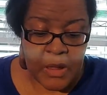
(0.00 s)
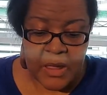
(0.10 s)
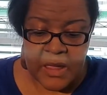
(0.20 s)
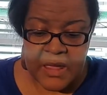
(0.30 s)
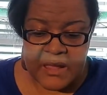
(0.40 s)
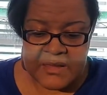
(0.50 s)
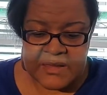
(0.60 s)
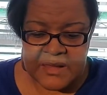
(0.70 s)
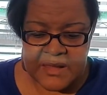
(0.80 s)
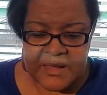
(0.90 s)
it's
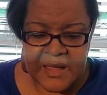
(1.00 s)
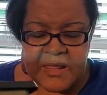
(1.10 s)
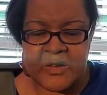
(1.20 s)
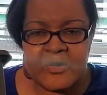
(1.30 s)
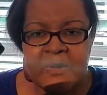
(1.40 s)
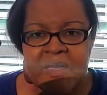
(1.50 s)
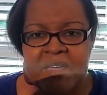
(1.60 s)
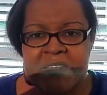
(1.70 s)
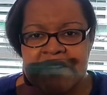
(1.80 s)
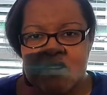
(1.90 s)
a little bit
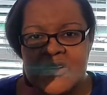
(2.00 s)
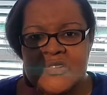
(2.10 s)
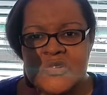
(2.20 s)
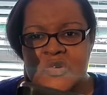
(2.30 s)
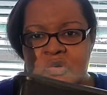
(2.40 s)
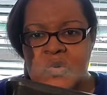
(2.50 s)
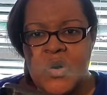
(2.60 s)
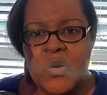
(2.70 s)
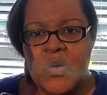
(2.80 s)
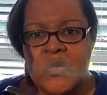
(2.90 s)
easier to
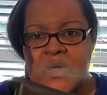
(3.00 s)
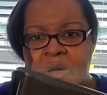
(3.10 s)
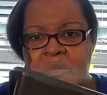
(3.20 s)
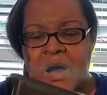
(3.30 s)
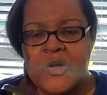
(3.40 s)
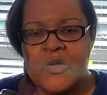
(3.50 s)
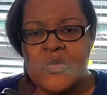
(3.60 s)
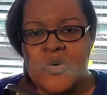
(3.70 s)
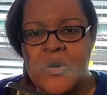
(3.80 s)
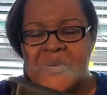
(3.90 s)
grow the amount you
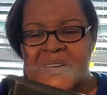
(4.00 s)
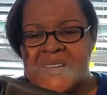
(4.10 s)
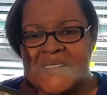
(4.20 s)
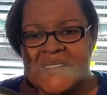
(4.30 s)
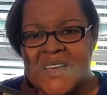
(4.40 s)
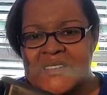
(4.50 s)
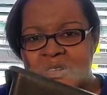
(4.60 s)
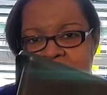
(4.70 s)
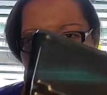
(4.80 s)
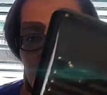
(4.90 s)
want because it takes so
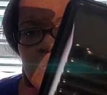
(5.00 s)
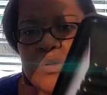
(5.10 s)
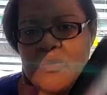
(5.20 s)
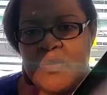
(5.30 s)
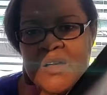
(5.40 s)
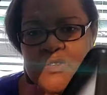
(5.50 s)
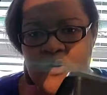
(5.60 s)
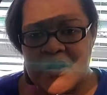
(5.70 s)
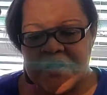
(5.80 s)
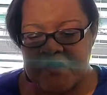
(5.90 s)
long by
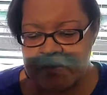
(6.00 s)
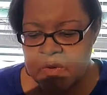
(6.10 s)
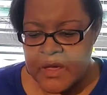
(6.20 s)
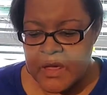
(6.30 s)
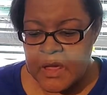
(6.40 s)
doing it this way.